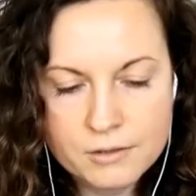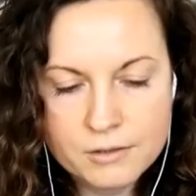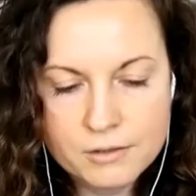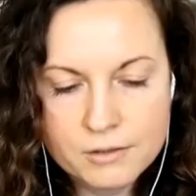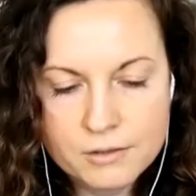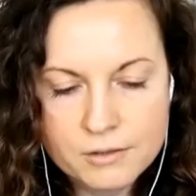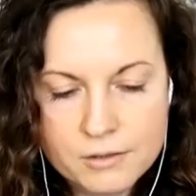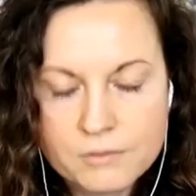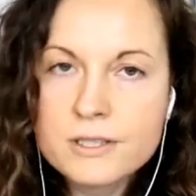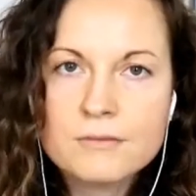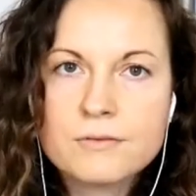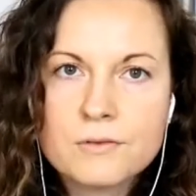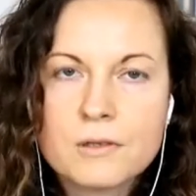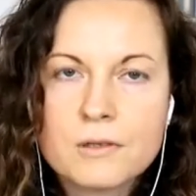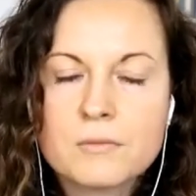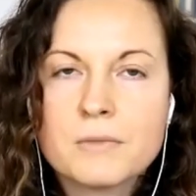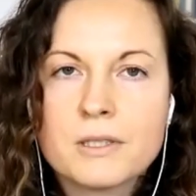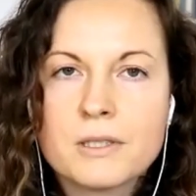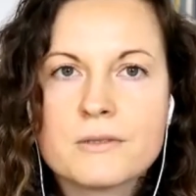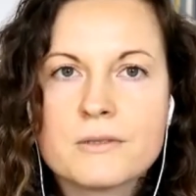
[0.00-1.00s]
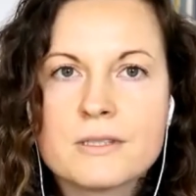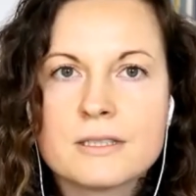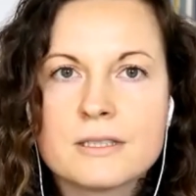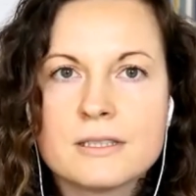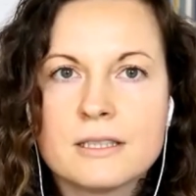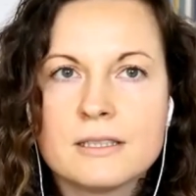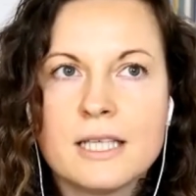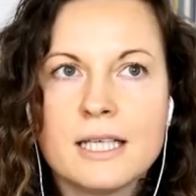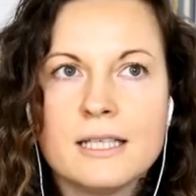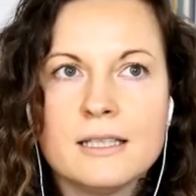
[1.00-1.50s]
And so, first and
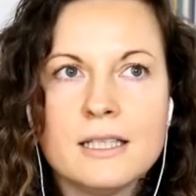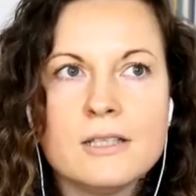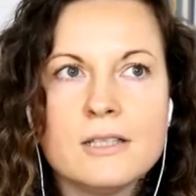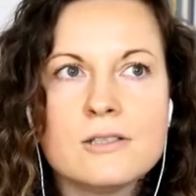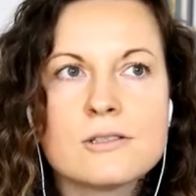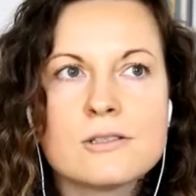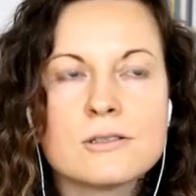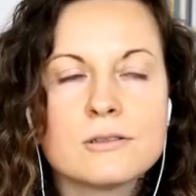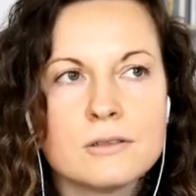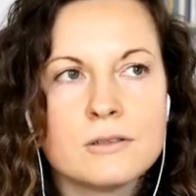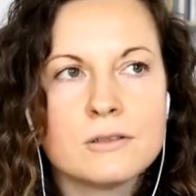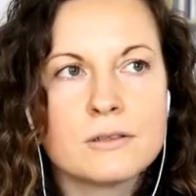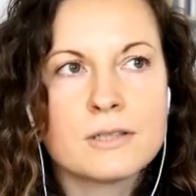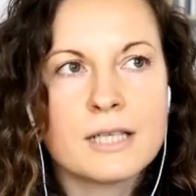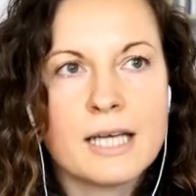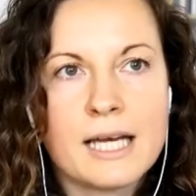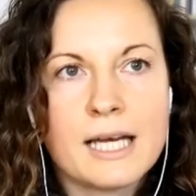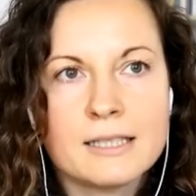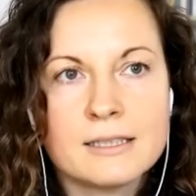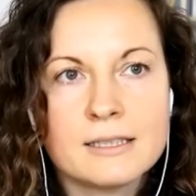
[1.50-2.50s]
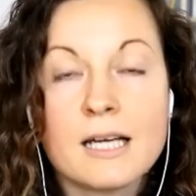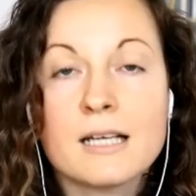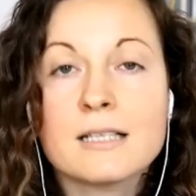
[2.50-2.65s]
foremost, they need to look